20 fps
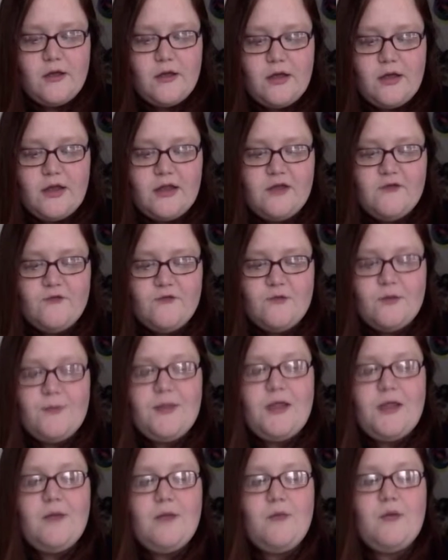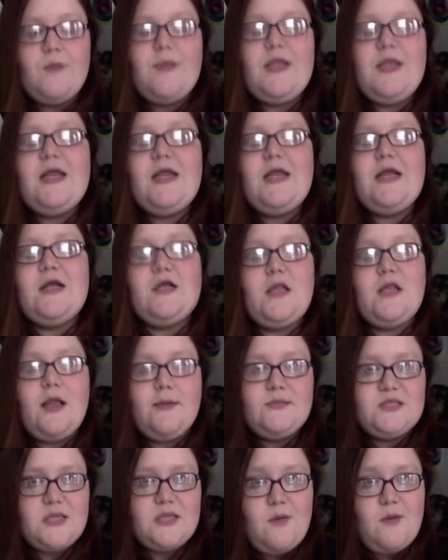kind of repeating
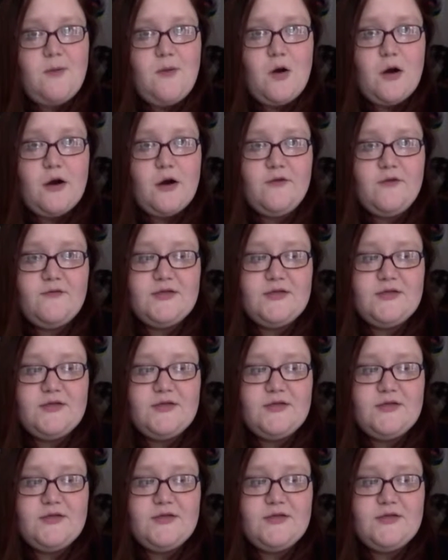clubs that I'm a part of.